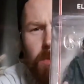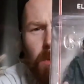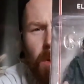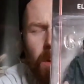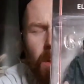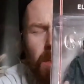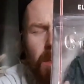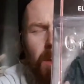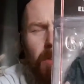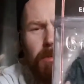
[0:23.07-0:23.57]

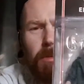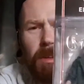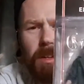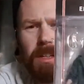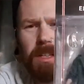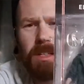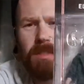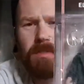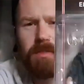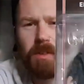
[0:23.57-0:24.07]
one I think
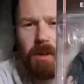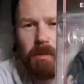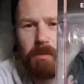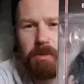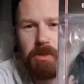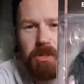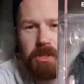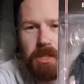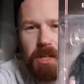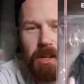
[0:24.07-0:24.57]
released from
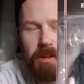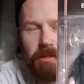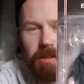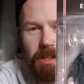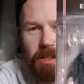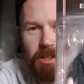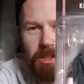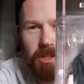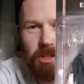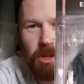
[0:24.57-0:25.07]

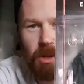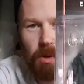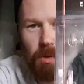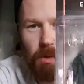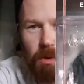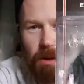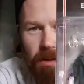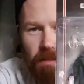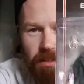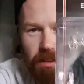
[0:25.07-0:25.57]
series
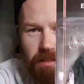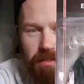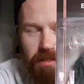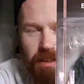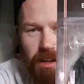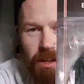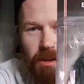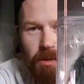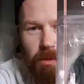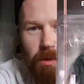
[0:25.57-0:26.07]
2 of the
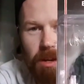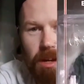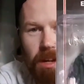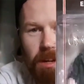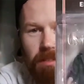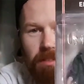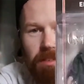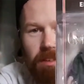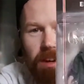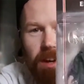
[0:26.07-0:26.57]
figure
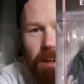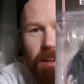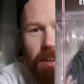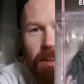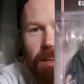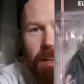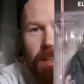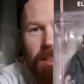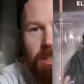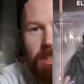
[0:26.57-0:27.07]
wave,
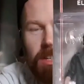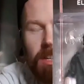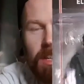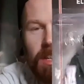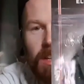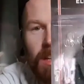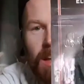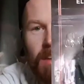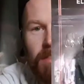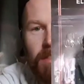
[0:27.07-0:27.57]
and it's
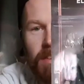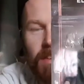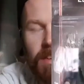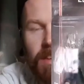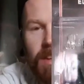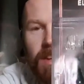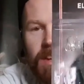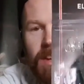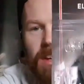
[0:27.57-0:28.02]
11